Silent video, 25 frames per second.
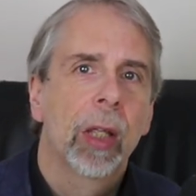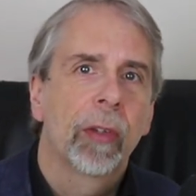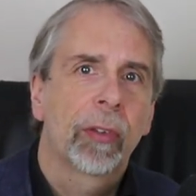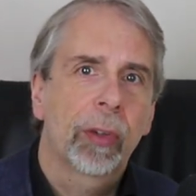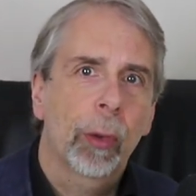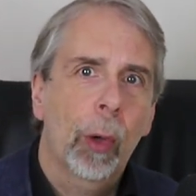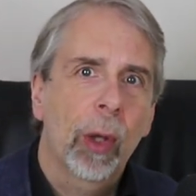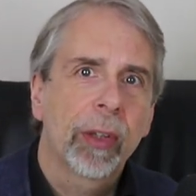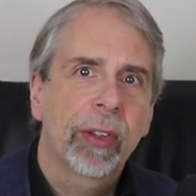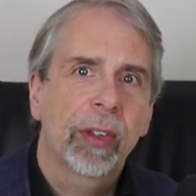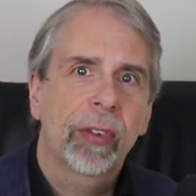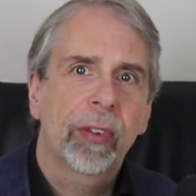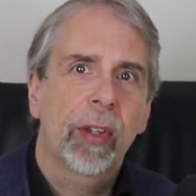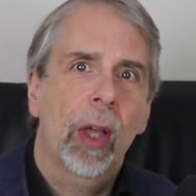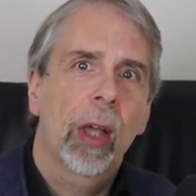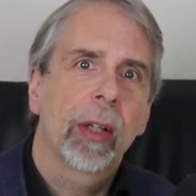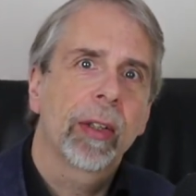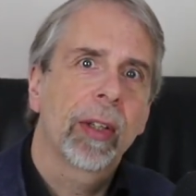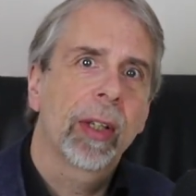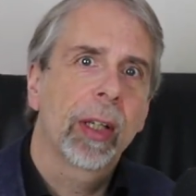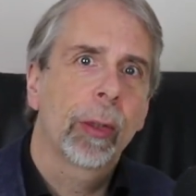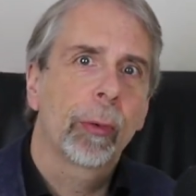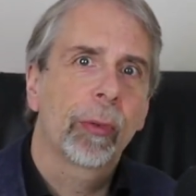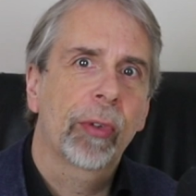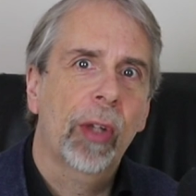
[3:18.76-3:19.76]
So I
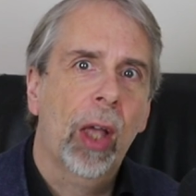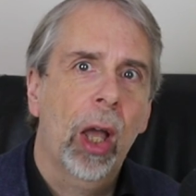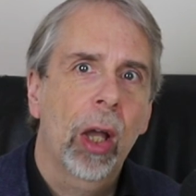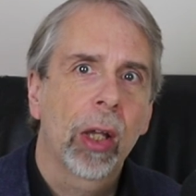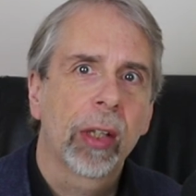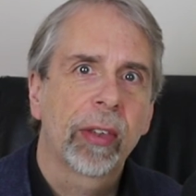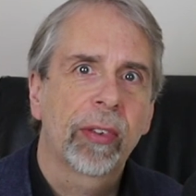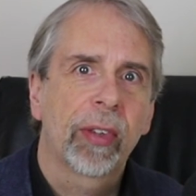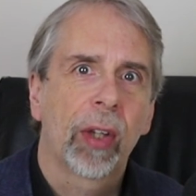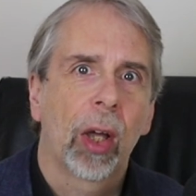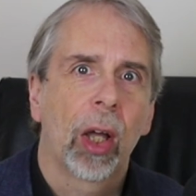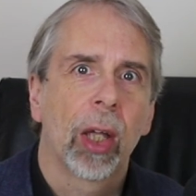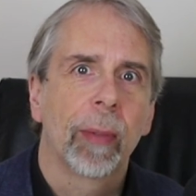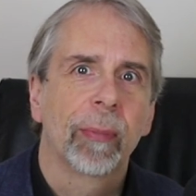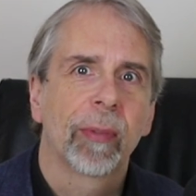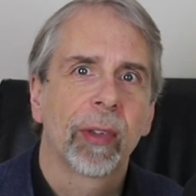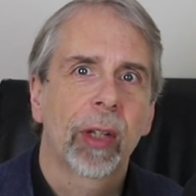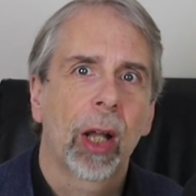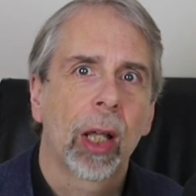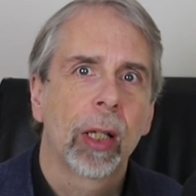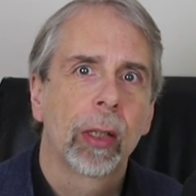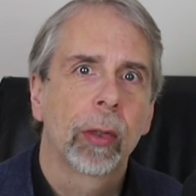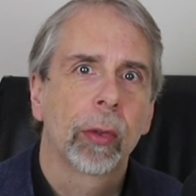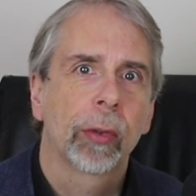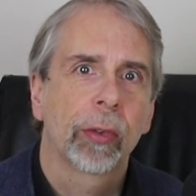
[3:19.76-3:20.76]
decided it was high time
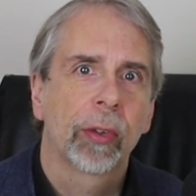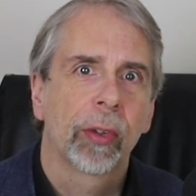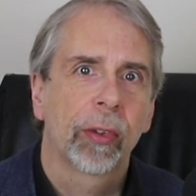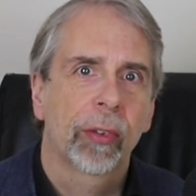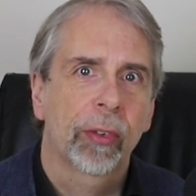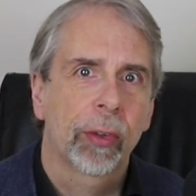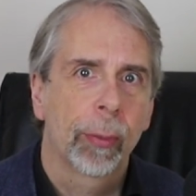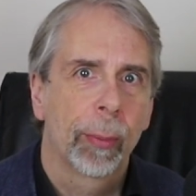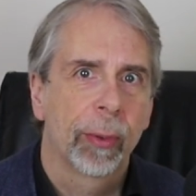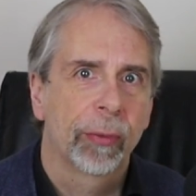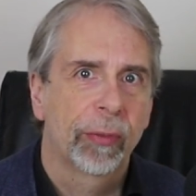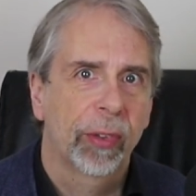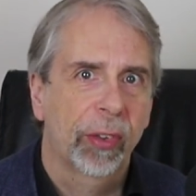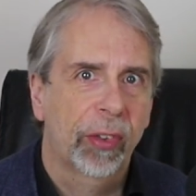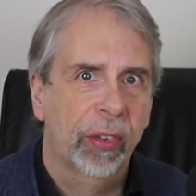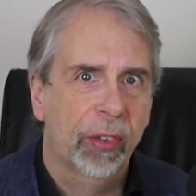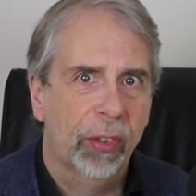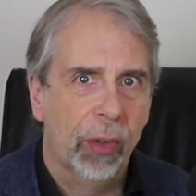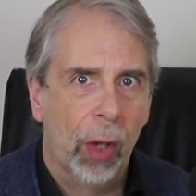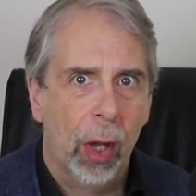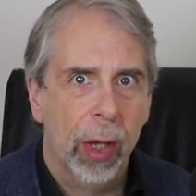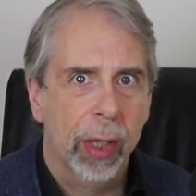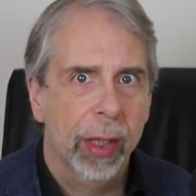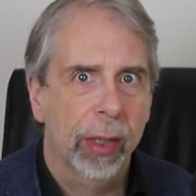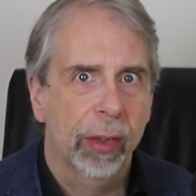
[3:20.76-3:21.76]
that I looked at some of the
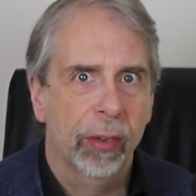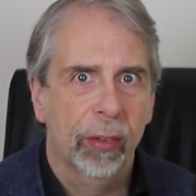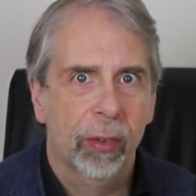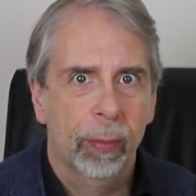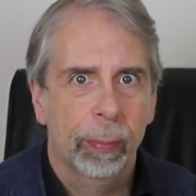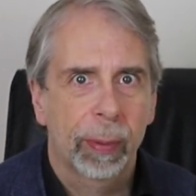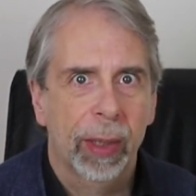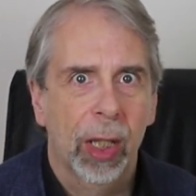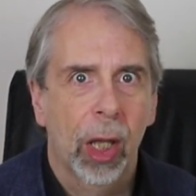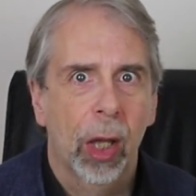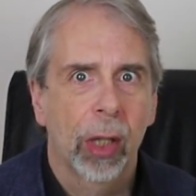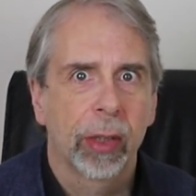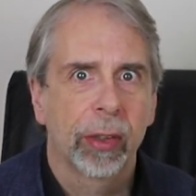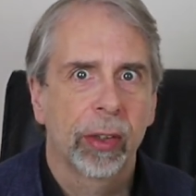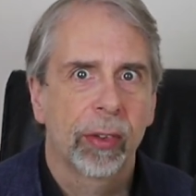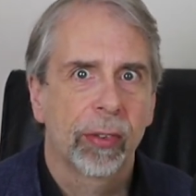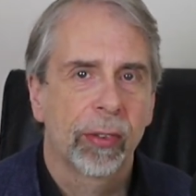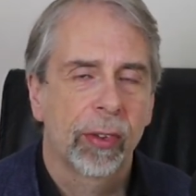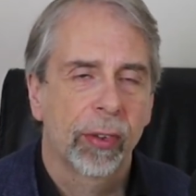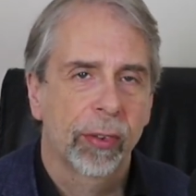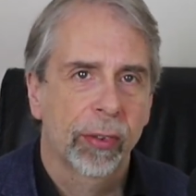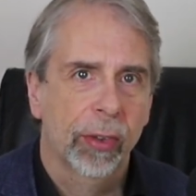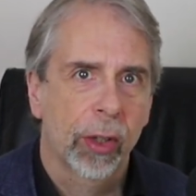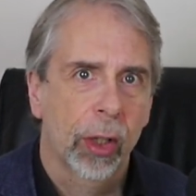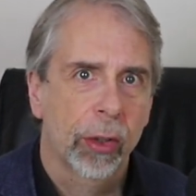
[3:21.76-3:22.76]
science behind
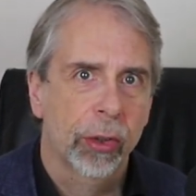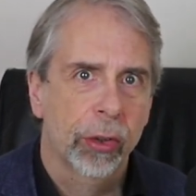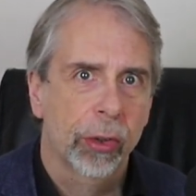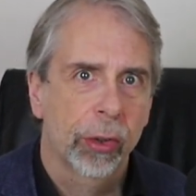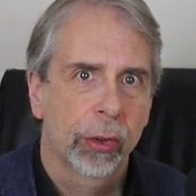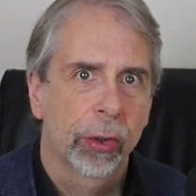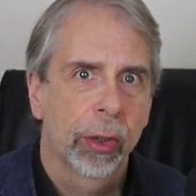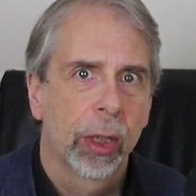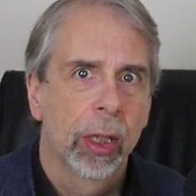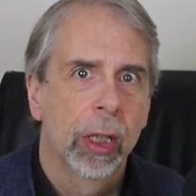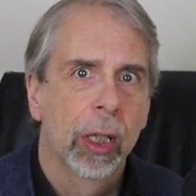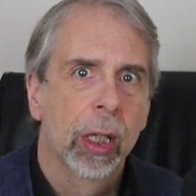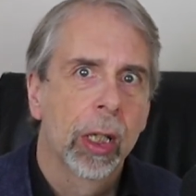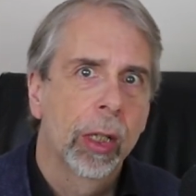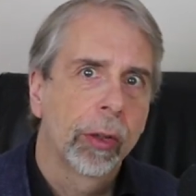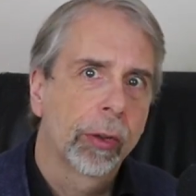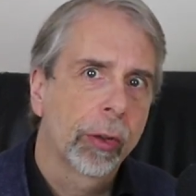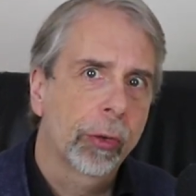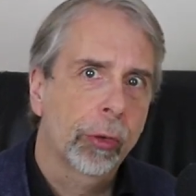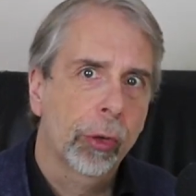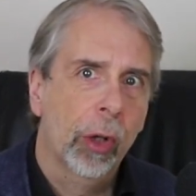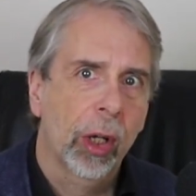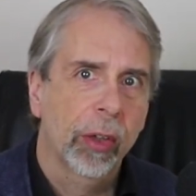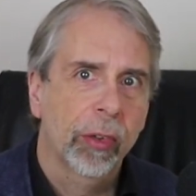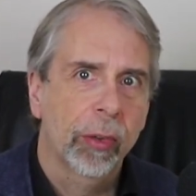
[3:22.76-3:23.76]
this discussion
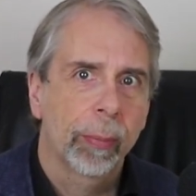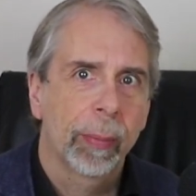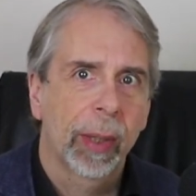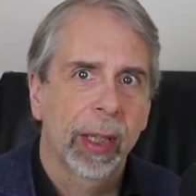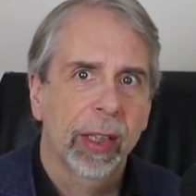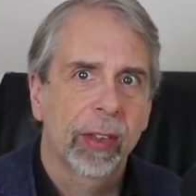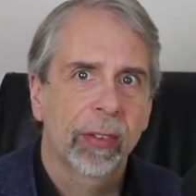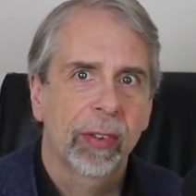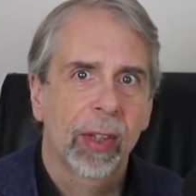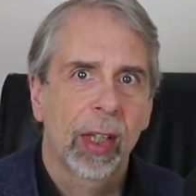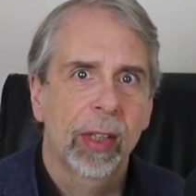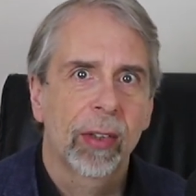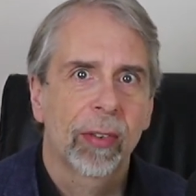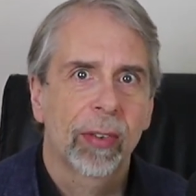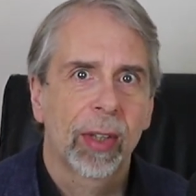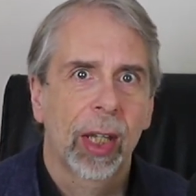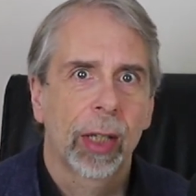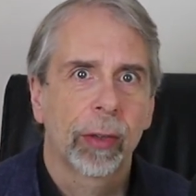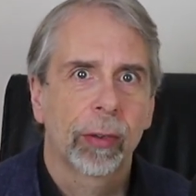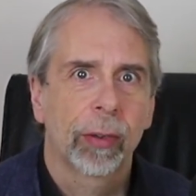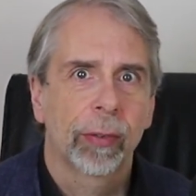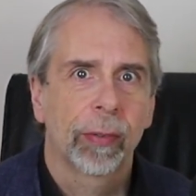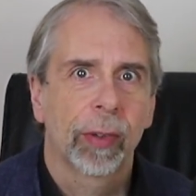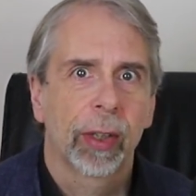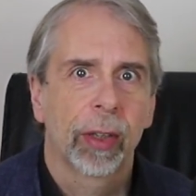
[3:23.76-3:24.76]
to try to make sense
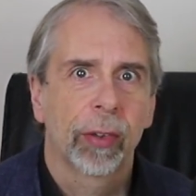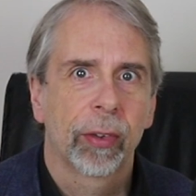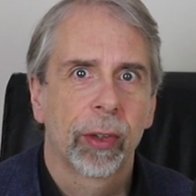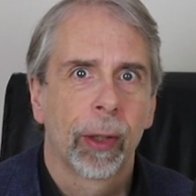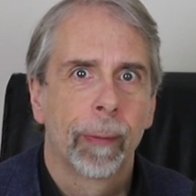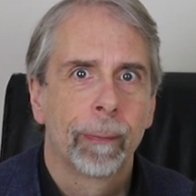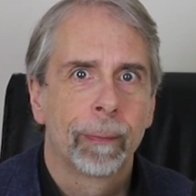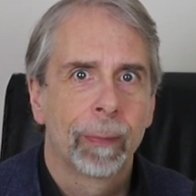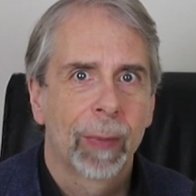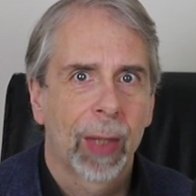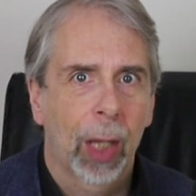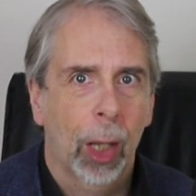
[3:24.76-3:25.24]
out of it.